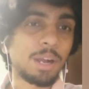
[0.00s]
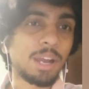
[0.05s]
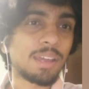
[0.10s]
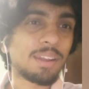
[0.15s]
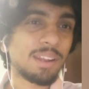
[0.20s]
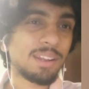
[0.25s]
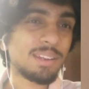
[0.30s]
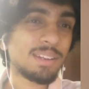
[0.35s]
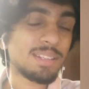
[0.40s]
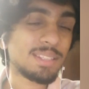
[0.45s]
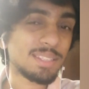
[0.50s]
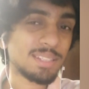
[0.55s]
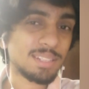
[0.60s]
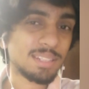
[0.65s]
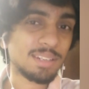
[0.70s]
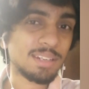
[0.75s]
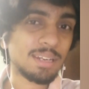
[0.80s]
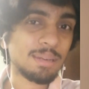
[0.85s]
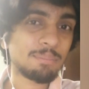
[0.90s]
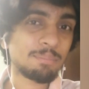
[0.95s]
I run an
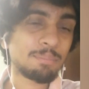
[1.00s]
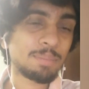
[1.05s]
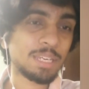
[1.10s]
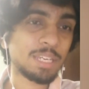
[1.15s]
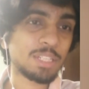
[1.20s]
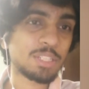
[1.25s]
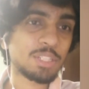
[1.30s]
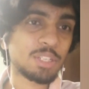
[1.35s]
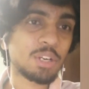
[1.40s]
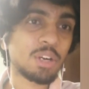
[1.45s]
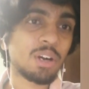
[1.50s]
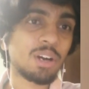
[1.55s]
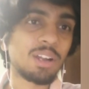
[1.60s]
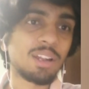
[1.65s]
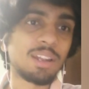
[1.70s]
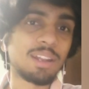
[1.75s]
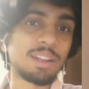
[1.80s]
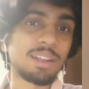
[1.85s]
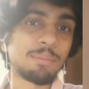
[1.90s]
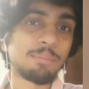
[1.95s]
Instagram page
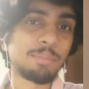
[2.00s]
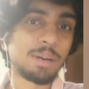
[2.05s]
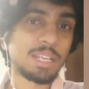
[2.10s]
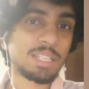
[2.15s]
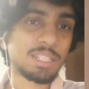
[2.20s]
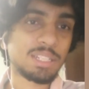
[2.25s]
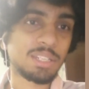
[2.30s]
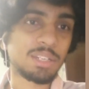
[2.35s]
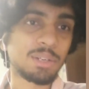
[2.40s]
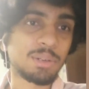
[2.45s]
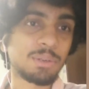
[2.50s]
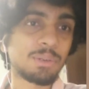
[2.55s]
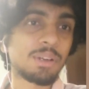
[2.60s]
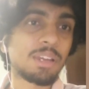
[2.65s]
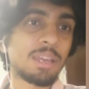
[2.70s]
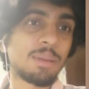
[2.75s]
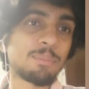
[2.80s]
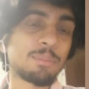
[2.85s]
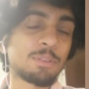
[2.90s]
called Must Grow,